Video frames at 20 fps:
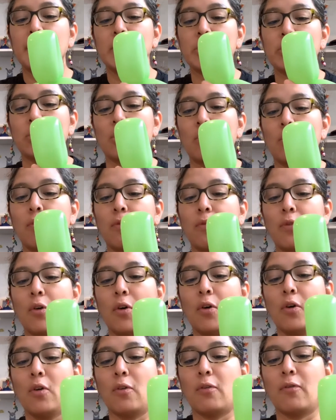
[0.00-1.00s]
measure
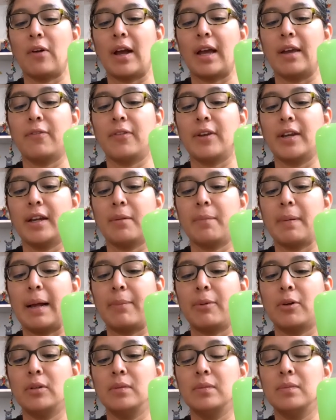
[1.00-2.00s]
four or five finger
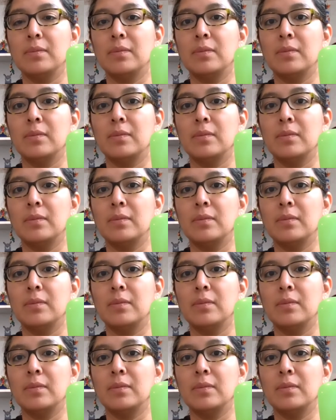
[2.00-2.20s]
bubble.